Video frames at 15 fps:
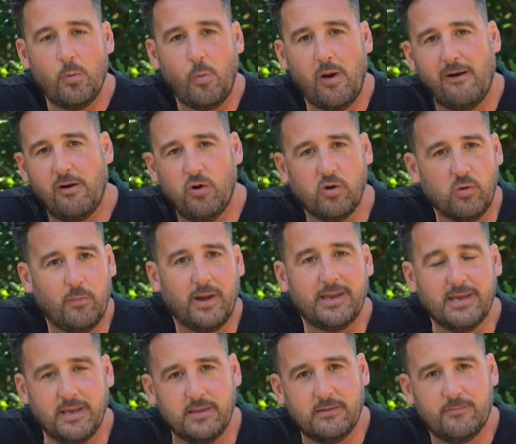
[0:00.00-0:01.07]
where our hook
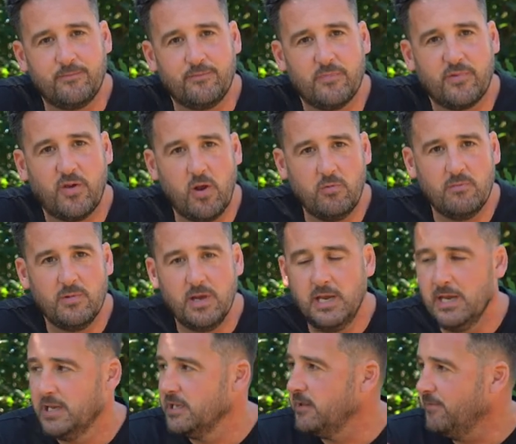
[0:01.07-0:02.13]
bait is. So
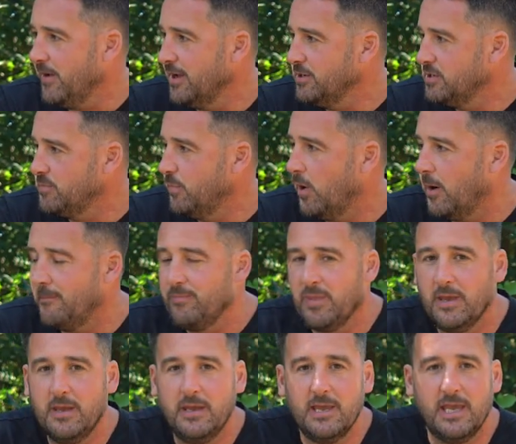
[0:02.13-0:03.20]
you found your spot,
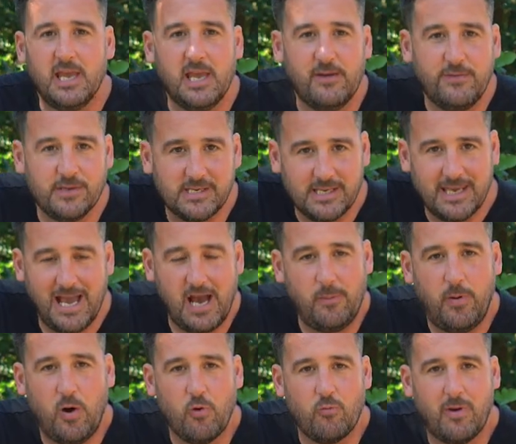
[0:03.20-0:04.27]
if it's in
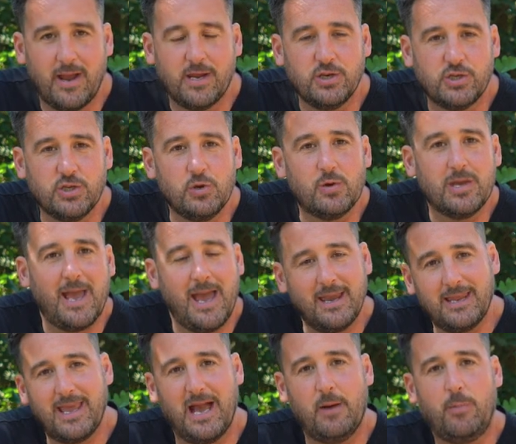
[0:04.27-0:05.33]
catapult range, you can
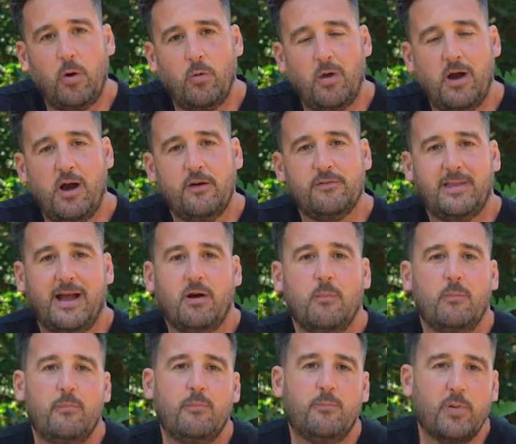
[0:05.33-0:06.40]
catapult the halves out,
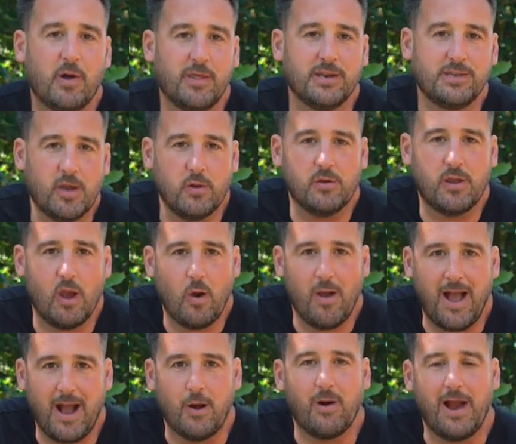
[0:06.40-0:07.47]
but they don't go
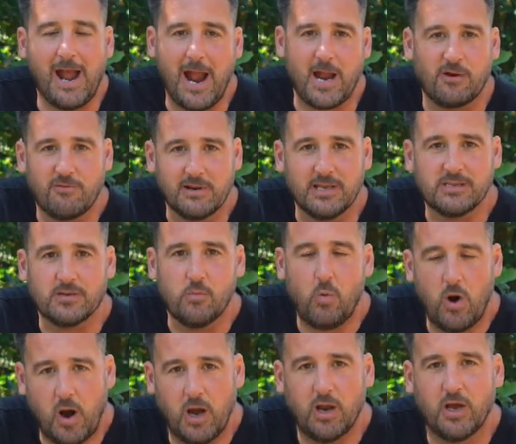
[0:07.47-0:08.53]
out accurately. So
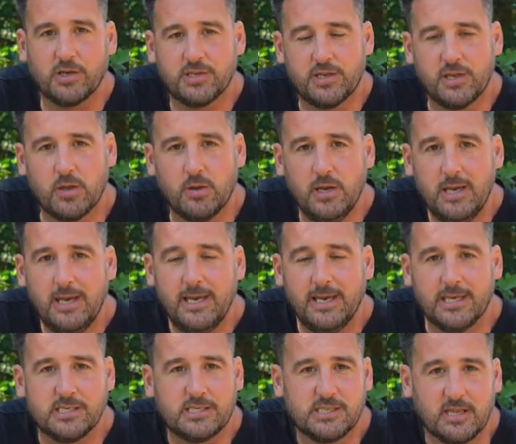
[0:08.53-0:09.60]
what I like to do
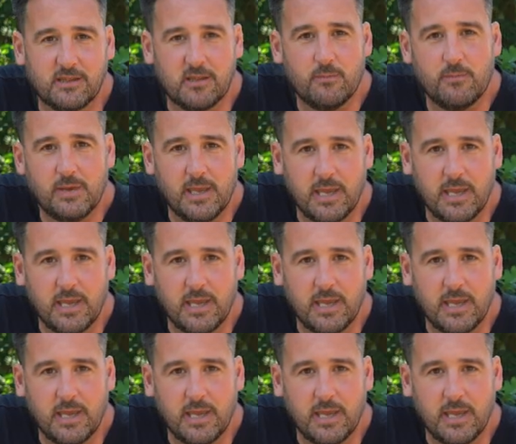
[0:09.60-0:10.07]
is stick them